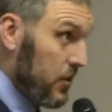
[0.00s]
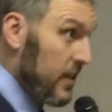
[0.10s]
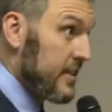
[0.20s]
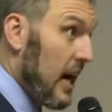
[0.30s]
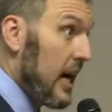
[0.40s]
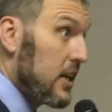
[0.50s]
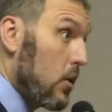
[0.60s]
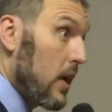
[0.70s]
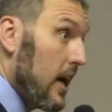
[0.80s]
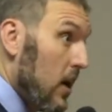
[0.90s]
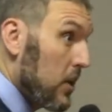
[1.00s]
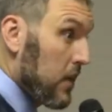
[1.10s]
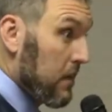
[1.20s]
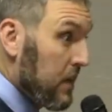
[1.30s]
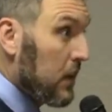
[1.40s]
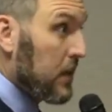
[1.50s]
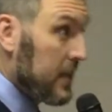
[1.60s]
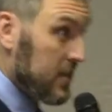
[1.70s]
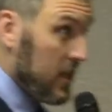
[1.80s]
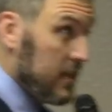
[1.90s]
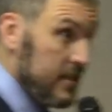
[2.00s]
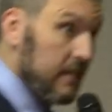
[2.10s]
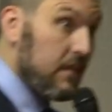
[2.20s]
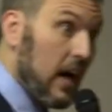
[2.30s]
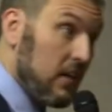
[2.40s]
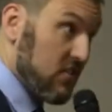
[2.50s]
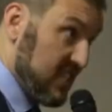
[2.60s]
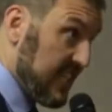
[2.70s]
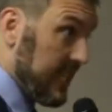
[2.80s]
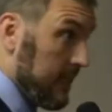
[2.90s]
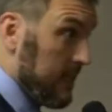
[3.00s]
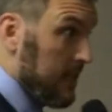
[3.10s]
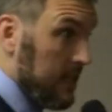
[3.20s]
You're going to die and go to hell in your filthy, disgusting, vile sin.